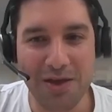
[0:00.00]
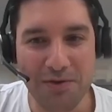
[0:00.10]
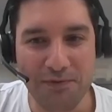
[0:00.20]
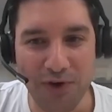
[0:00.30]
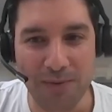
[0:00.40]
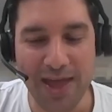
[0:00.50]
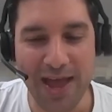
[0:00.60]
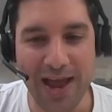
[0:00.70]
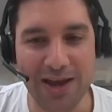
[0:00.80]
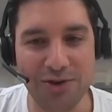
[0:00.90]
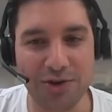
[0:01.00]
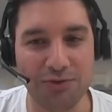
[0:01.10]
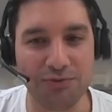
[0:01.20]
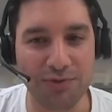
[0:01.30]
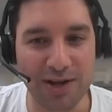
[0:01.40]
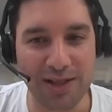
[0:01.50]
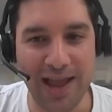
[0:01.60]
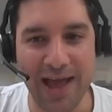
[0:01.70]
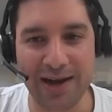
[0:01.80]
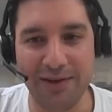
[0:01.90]
From that, you could really
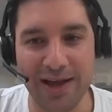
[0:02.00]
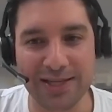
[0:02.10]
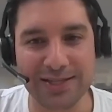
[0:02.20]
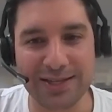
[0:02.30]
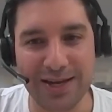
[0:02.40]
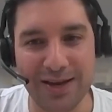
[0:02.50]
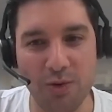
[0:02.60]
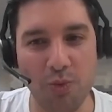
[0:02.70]
analyze and see,